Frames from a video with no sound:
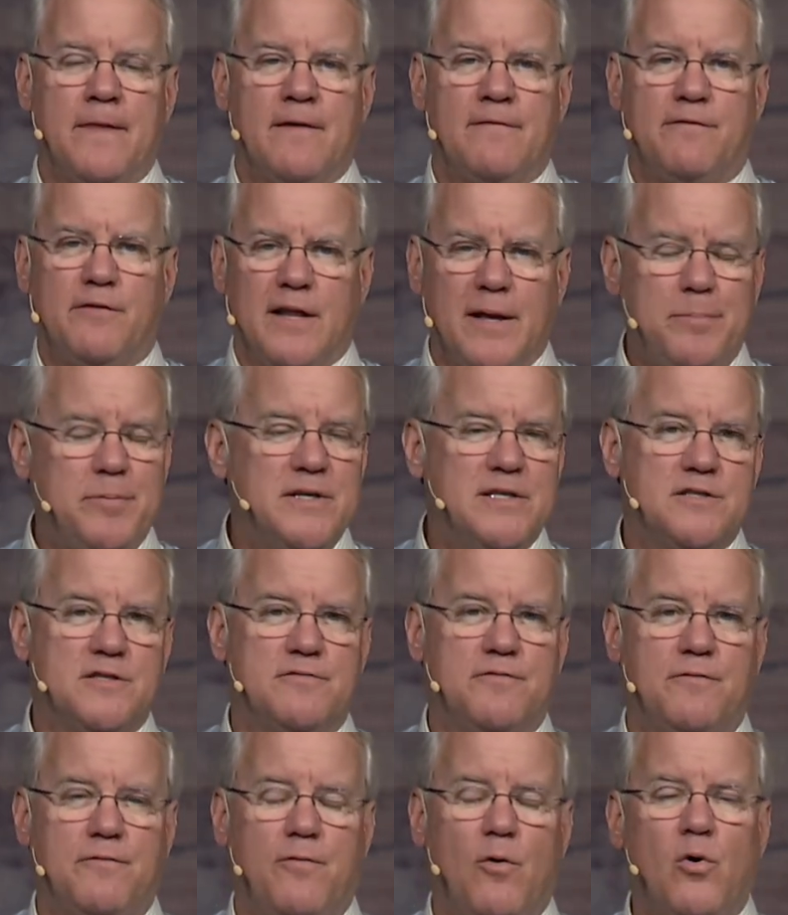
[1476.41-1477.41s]
Philippians
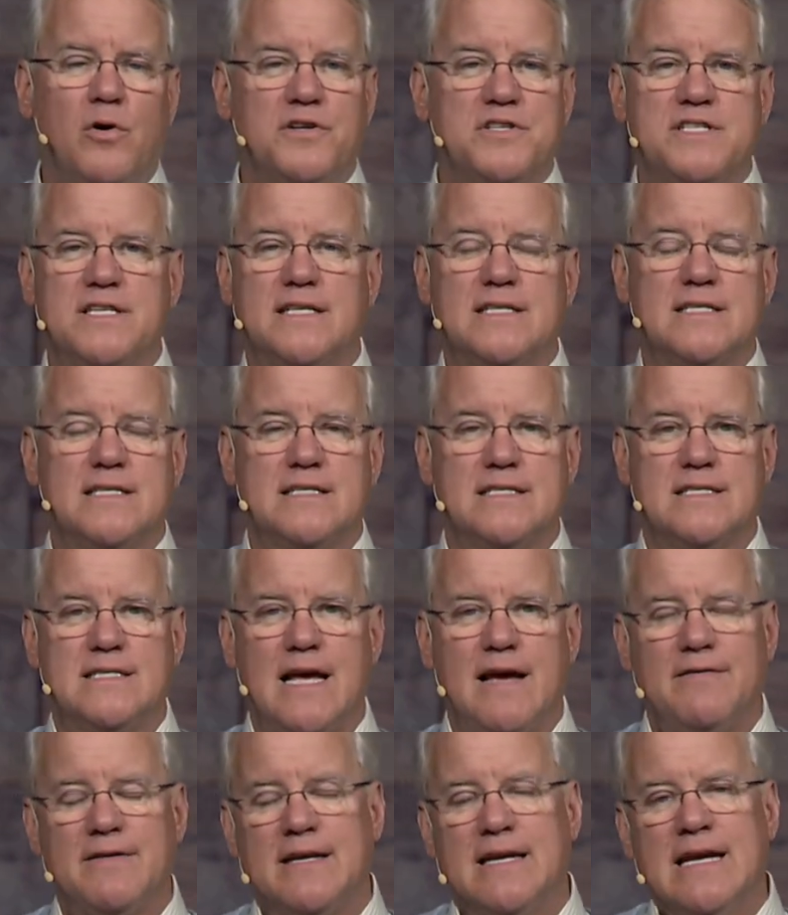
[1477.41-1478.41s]
4, 6, and
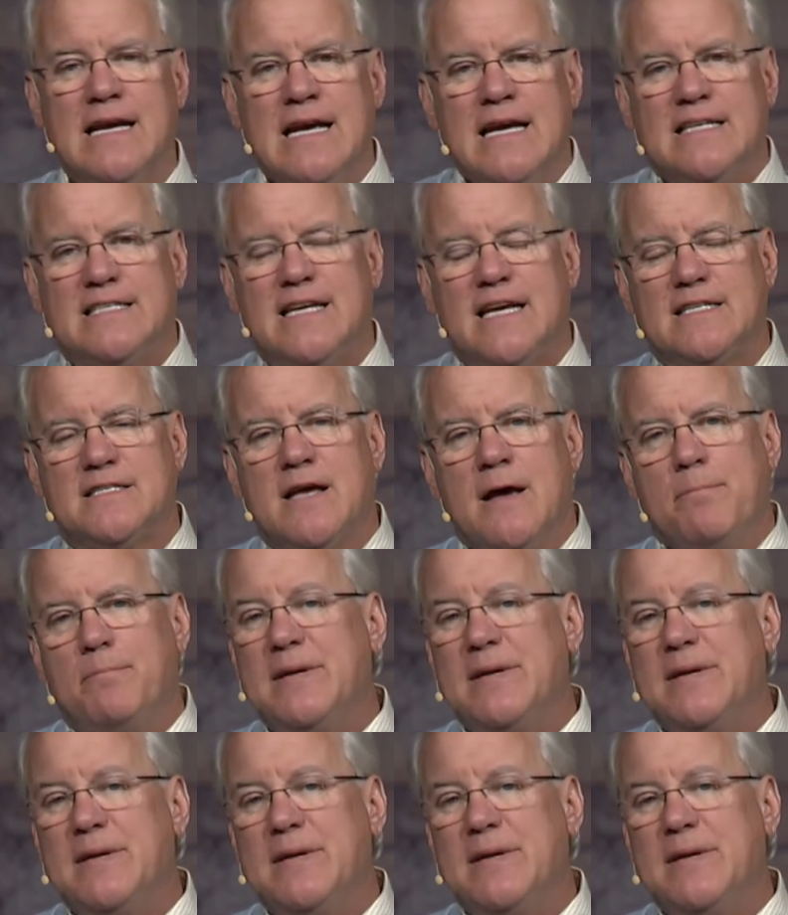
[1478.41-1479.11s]
7 says,